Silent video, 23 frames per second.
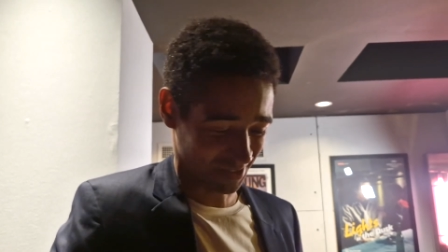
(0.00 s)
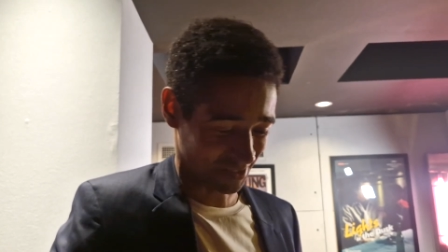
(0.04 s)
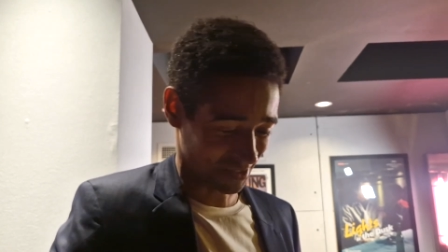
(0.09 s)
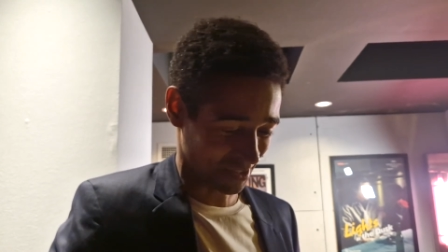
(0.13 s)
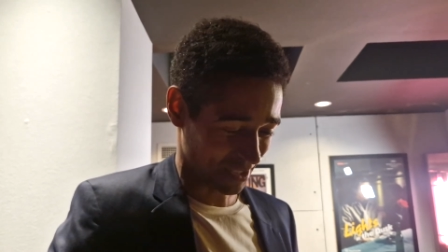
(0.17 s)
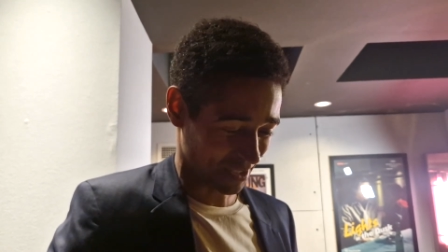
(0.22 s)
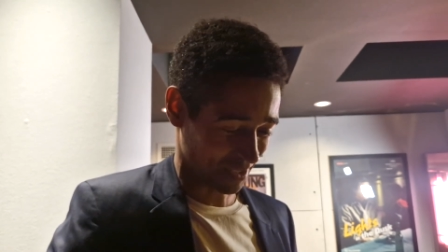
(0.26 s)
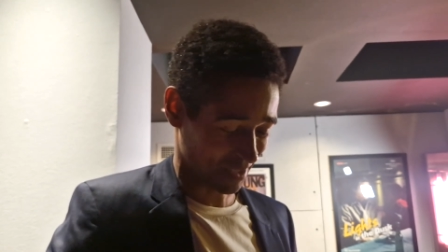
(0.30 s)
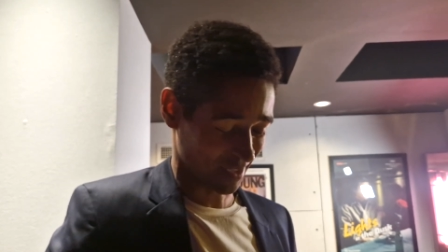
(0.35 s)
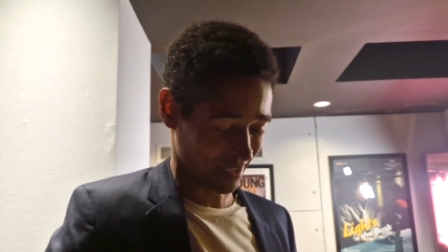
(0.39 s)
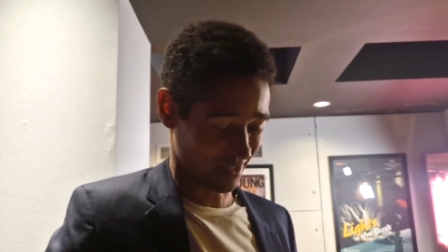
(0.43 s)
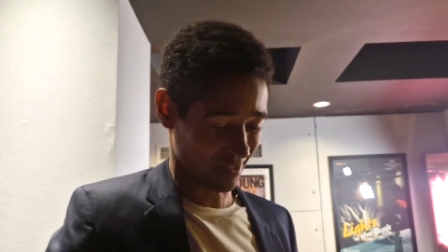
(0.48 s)

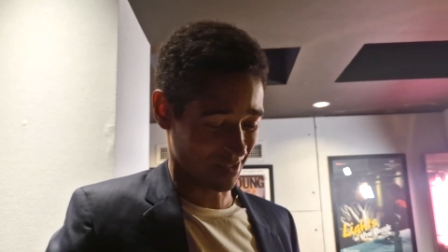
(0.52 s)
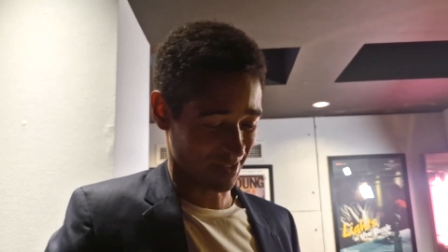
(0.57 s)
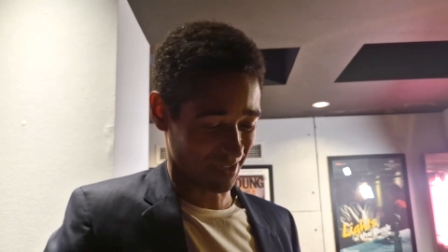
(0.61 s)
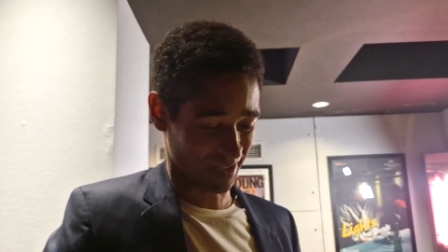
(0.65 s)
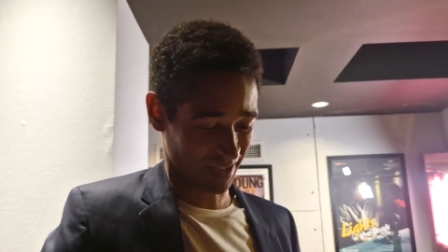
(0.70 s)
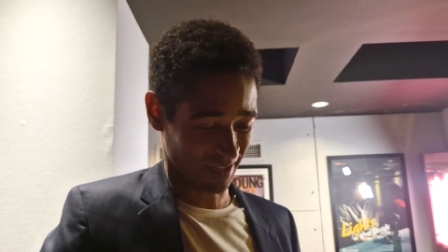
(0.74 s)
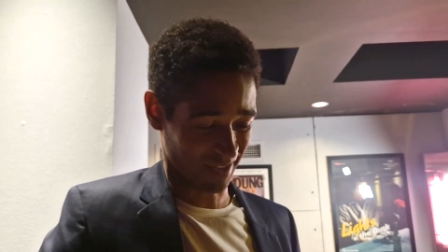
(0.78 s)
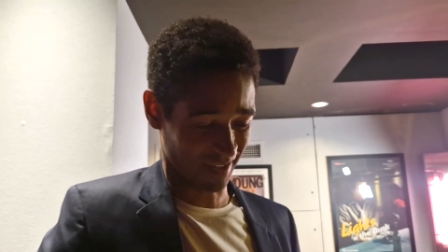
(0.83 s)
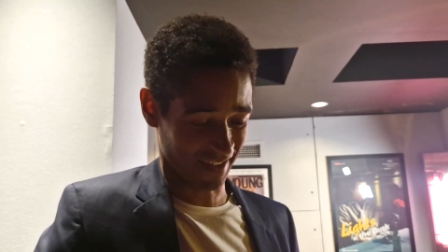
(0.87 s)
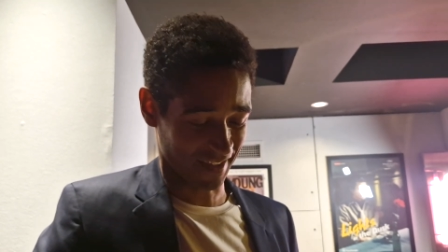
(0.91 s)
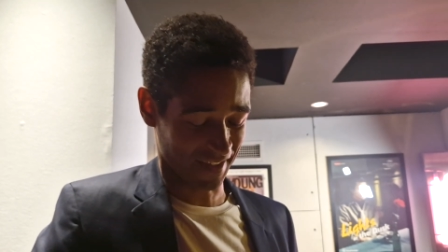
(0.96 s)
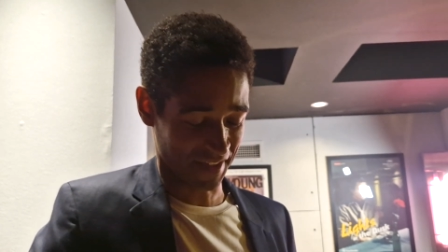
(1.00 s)

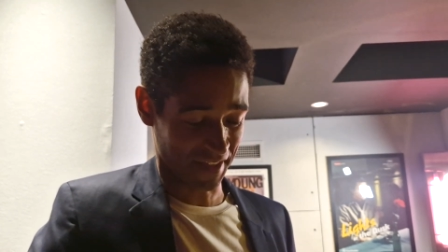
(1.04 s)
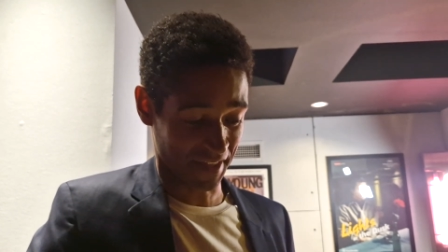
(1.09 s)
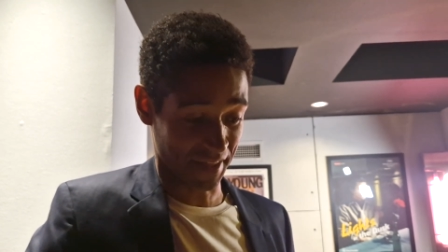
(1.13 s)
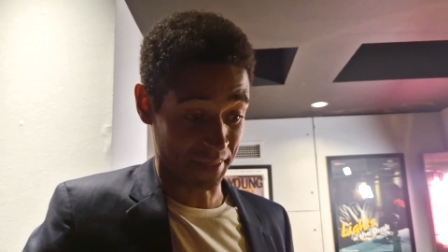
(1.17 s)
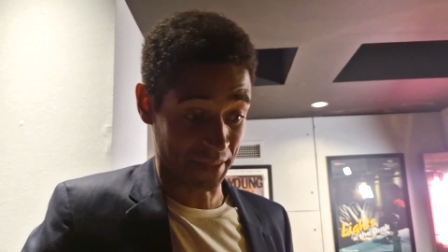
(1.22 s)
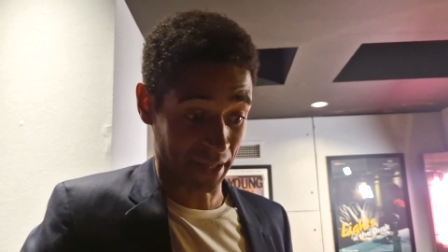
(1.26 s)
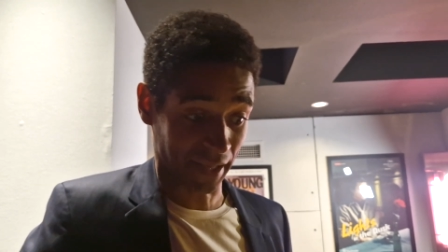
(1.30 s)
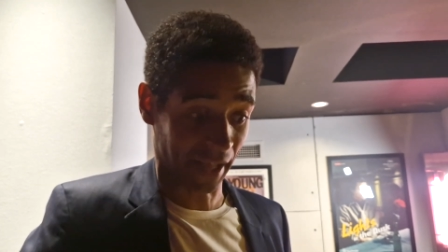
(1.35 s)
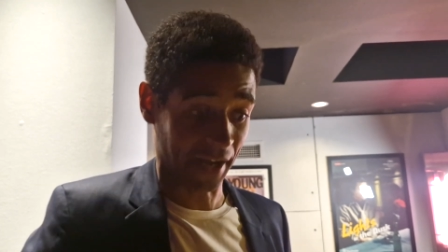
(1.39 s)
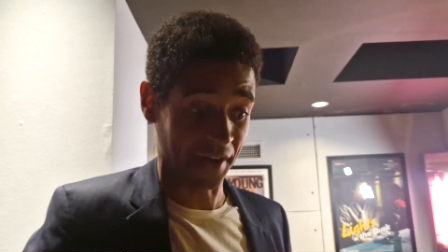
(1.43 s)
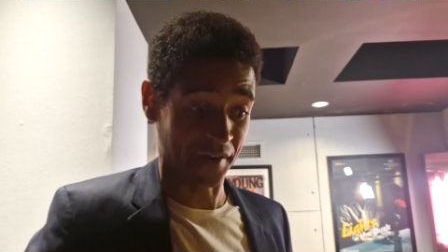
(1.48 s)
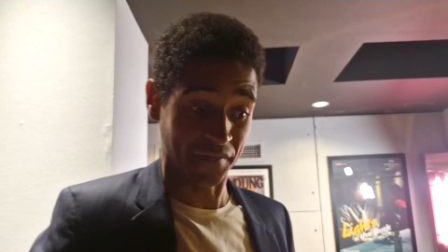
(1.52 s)
in
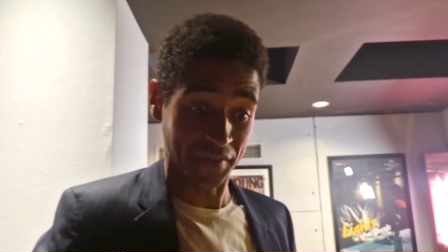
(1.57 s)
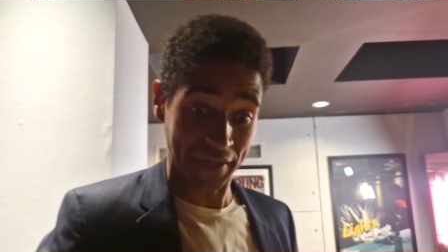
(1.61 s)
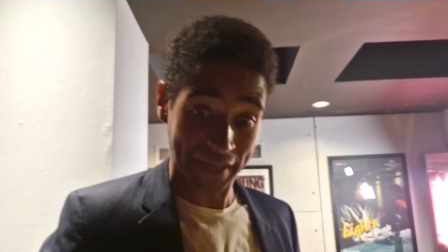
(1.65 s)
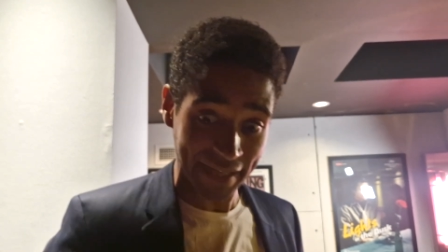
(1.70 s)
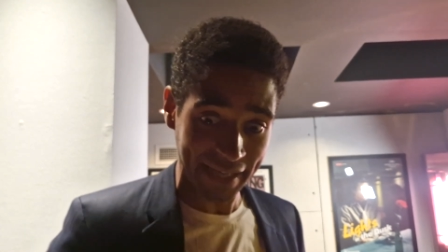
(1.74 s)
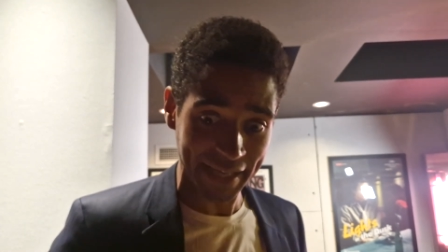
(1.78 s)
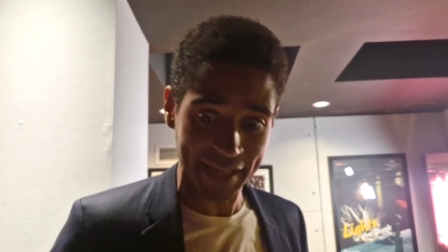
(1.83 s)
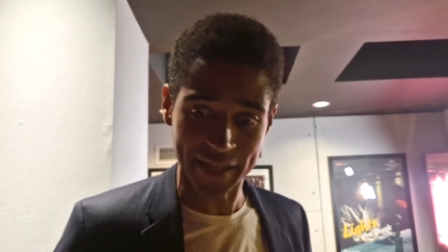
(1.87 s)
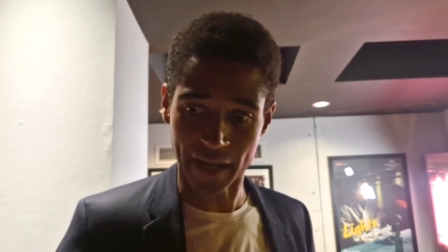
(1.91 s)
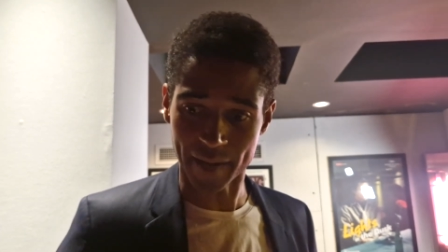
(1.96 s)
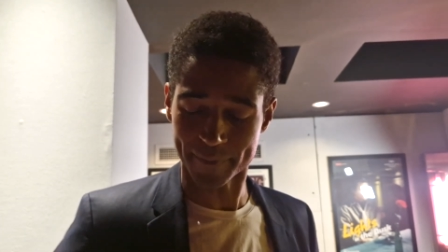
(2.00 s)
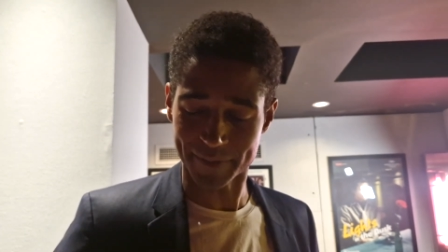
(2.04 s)
the kind of
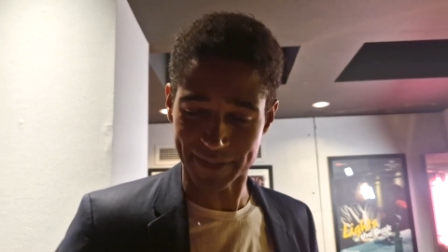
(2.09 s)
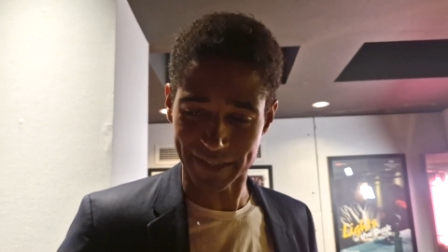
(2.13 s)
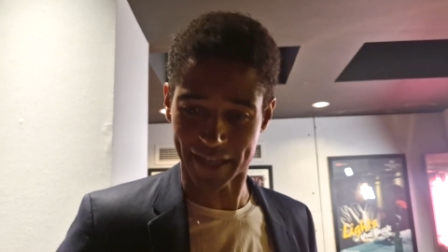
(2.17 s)
lead up